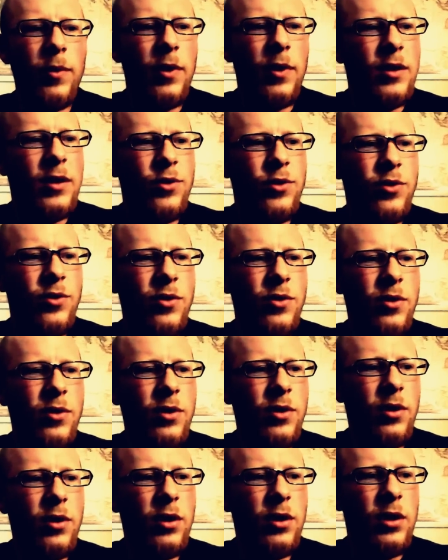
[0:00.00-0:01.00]
it's
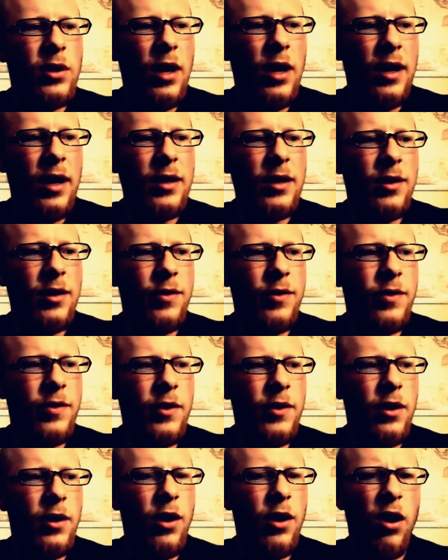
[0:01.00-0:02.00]
kind of
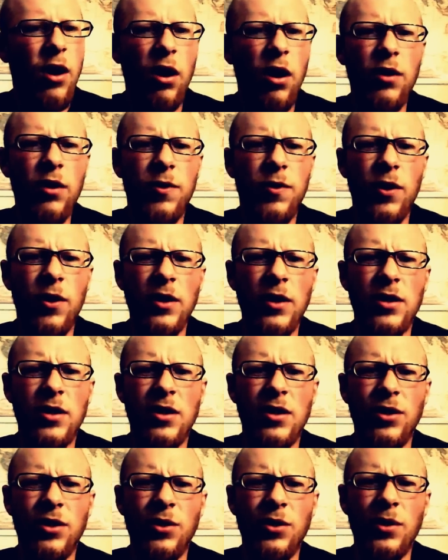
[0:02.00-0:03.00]
hard for us
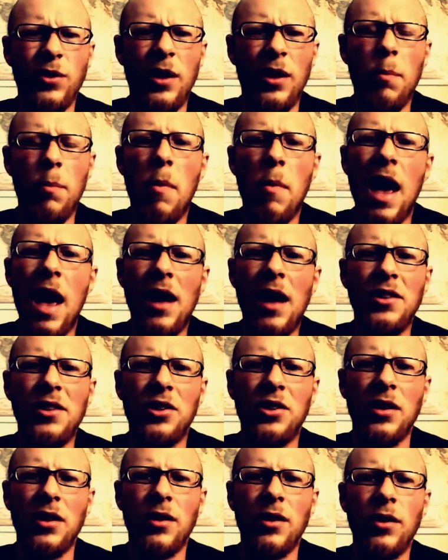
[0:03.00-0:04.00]
to
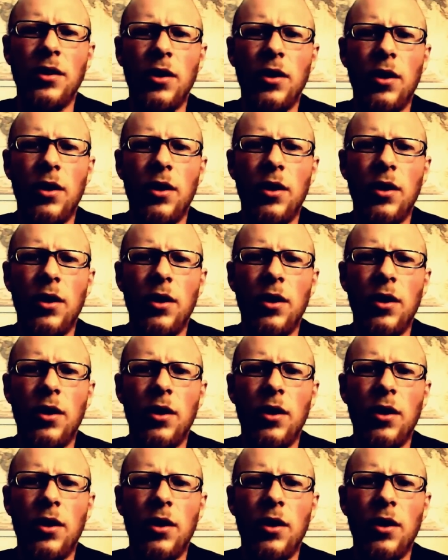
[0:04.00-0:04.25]
imagine